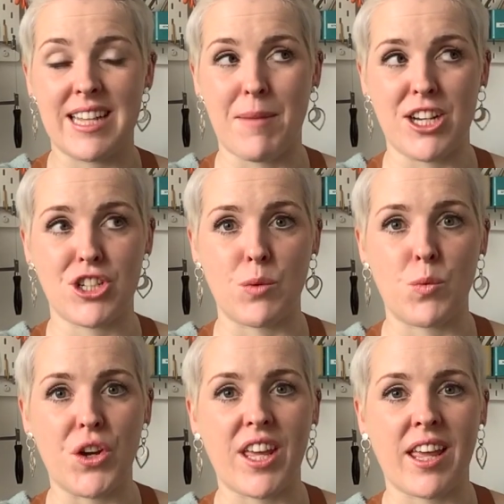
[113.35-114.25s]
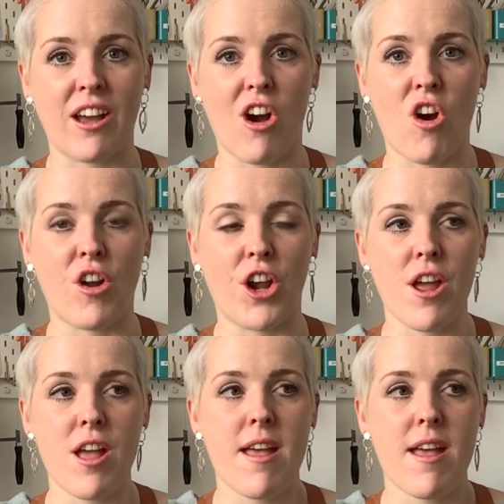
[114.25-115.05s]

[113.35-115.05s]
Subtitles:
I'm actually working on